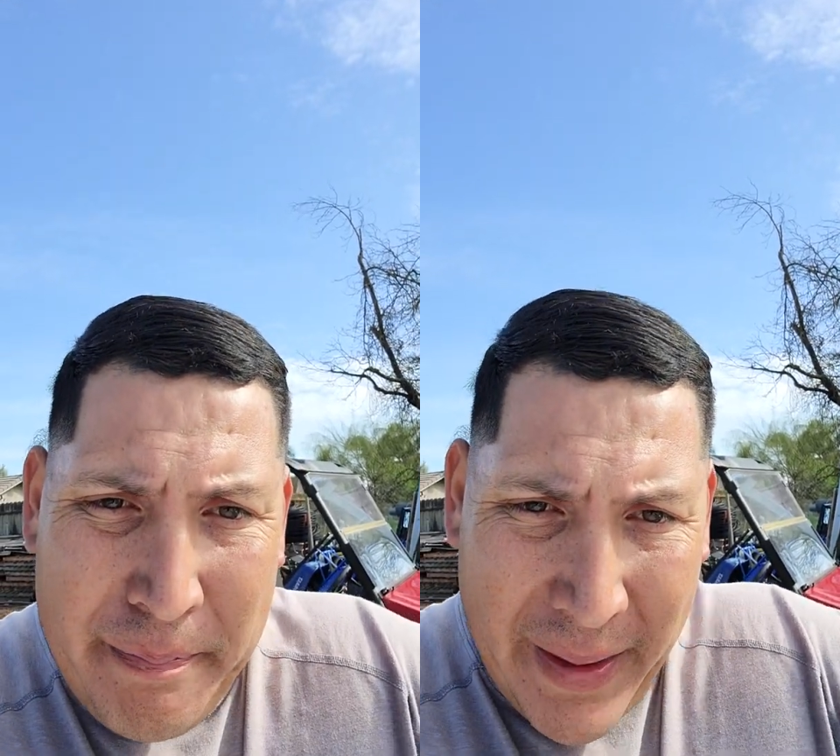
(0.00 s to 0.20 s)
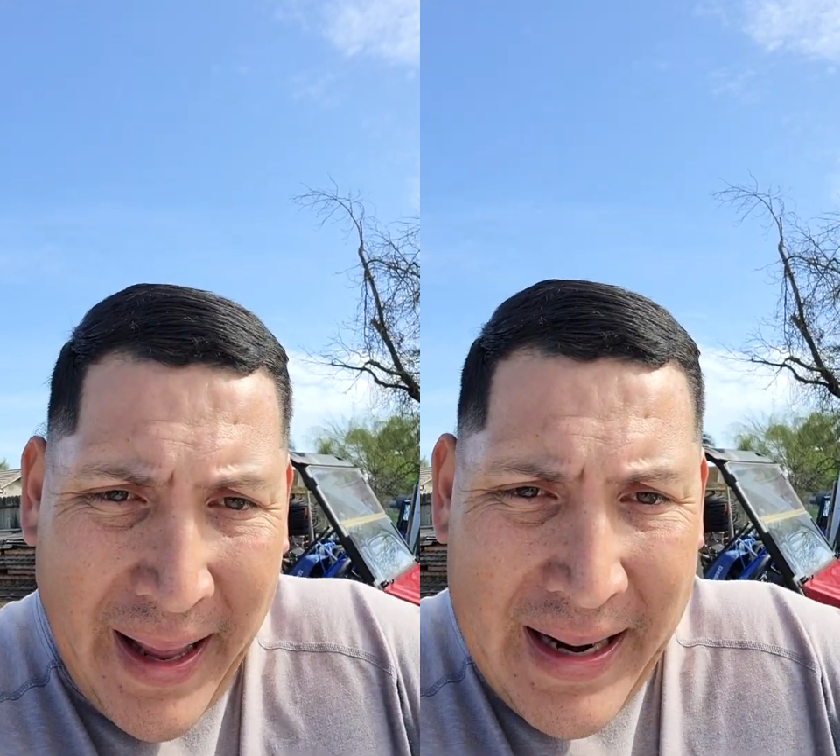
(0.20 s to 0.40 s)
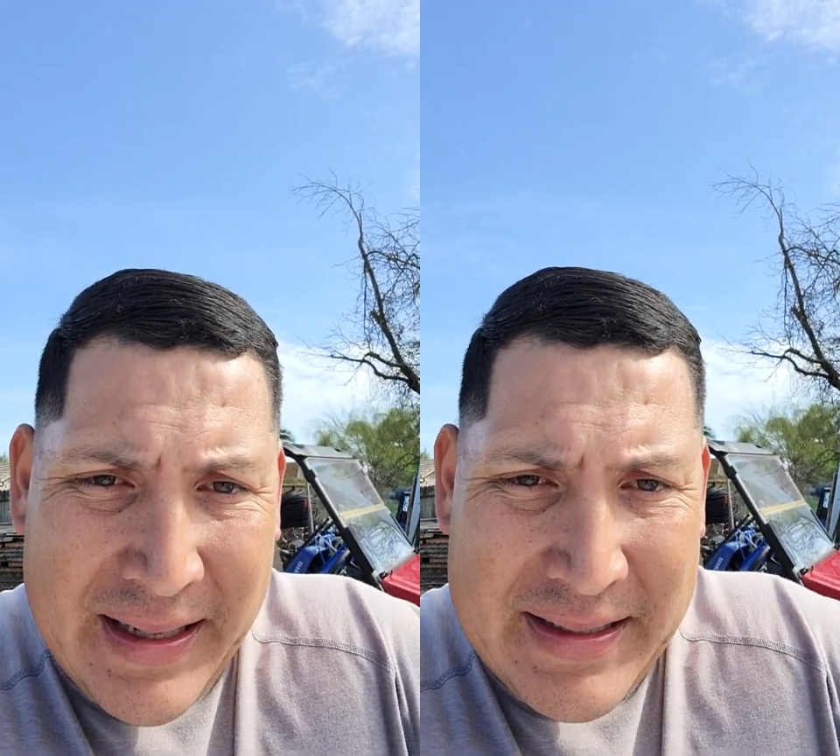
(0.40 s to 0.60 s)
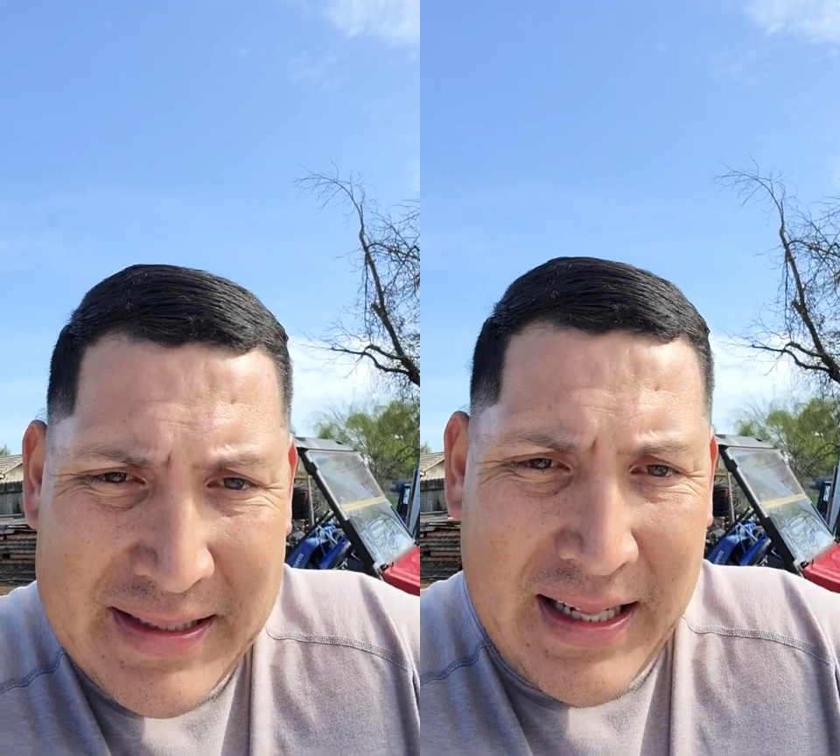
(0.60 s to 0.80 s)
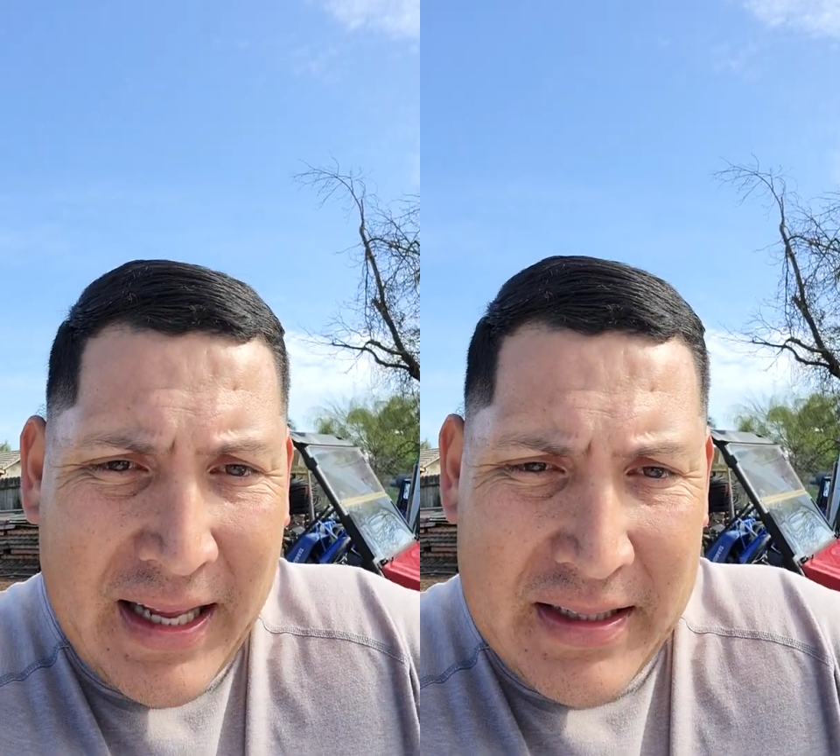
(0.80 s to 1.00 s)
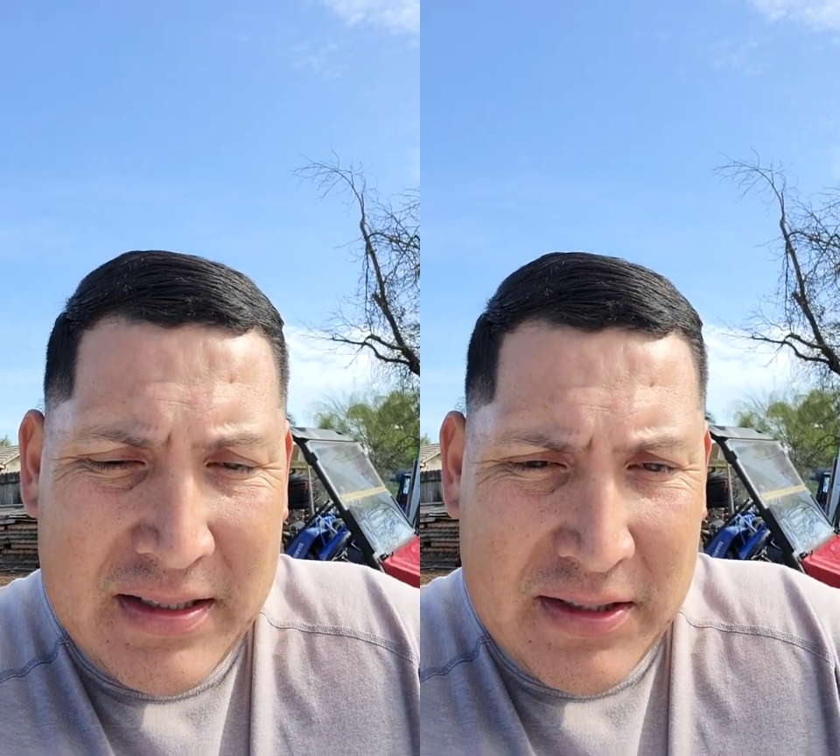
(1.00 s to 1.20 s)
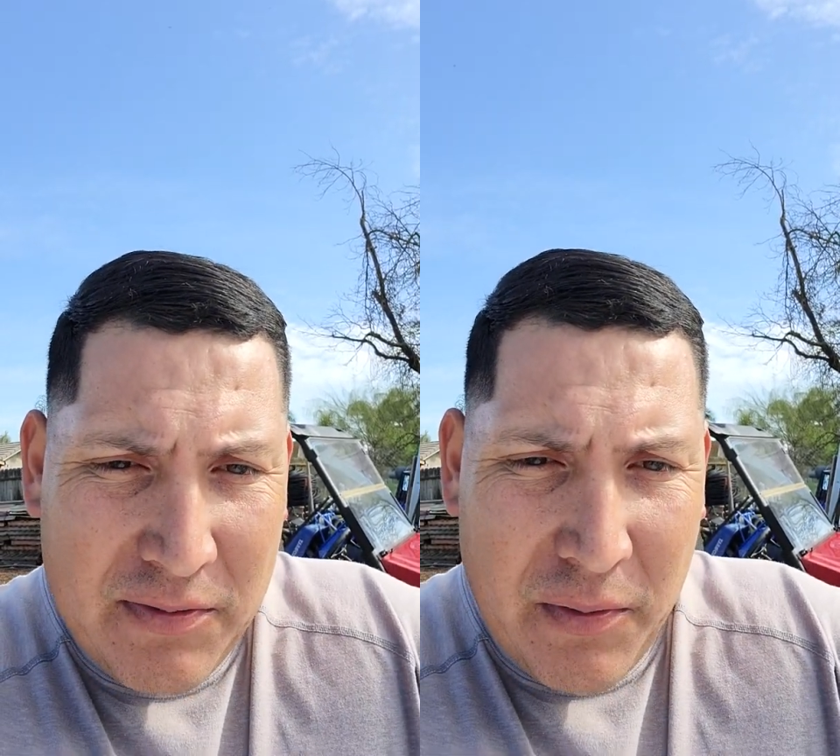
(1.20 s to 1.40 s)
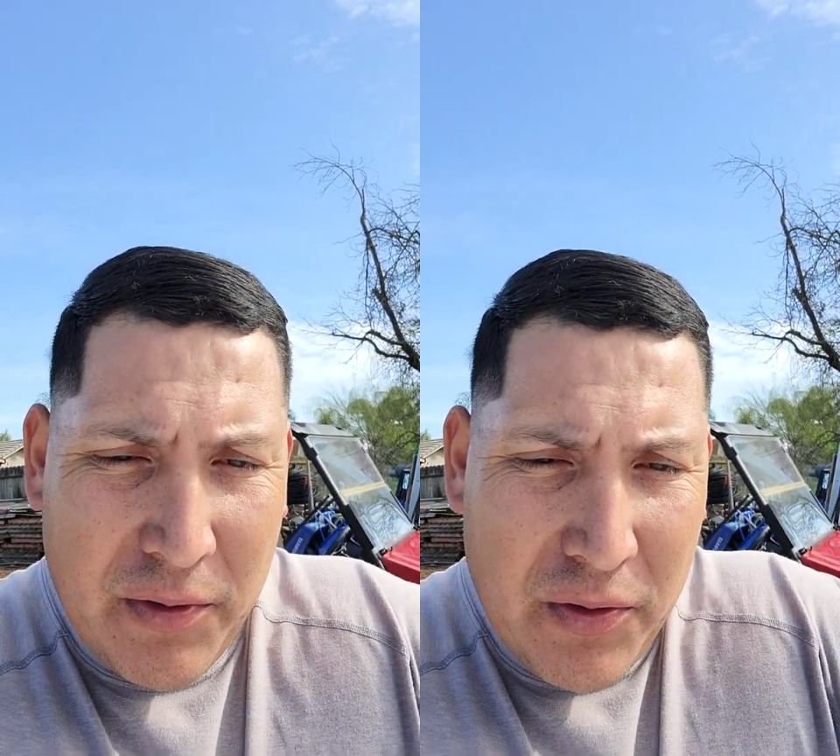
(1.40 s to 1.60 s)
plan looks like. This is
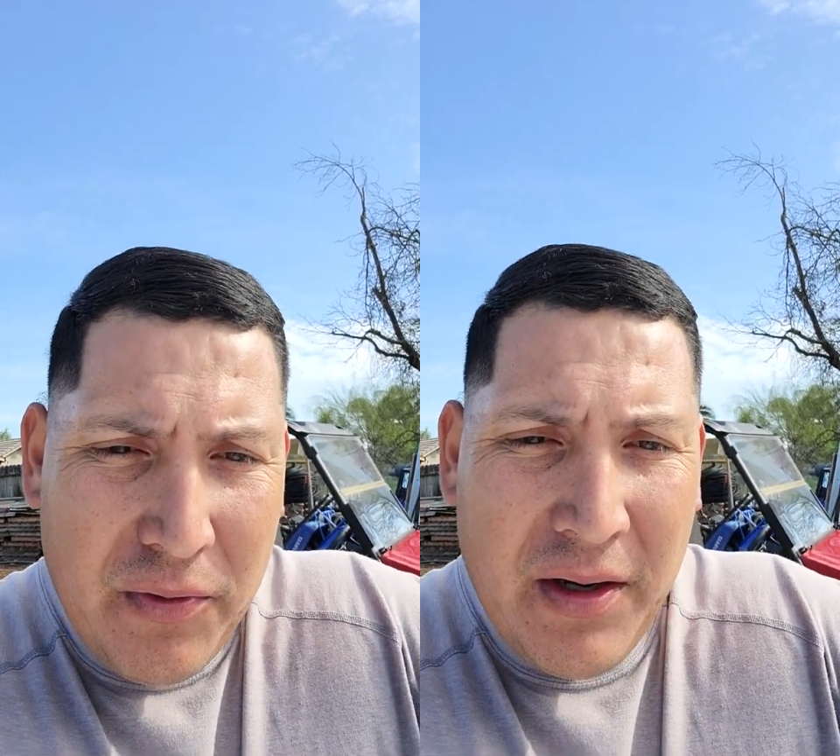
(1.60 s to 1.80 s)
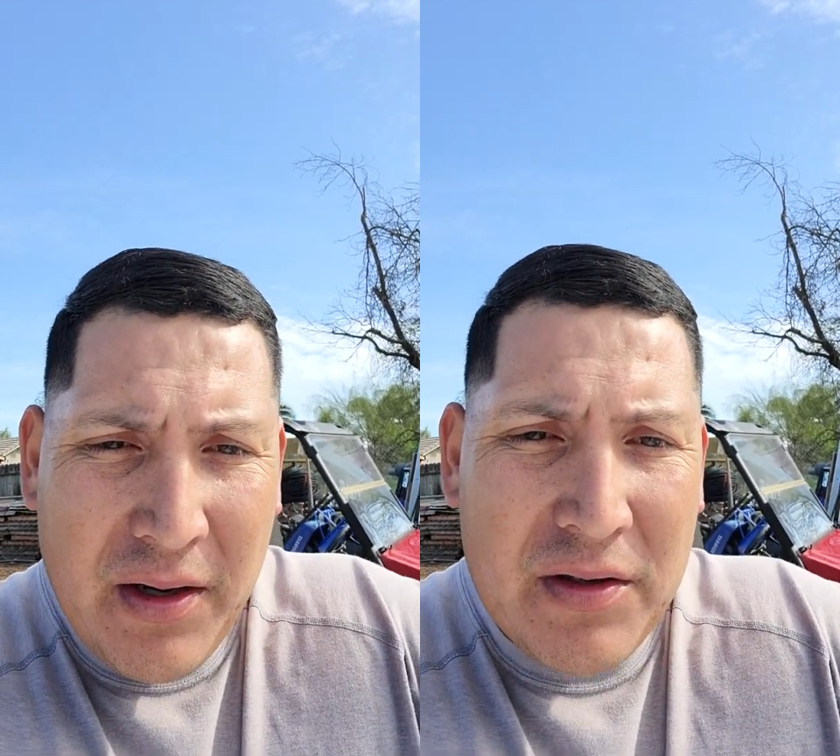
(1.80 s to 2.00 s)
what we're doing here.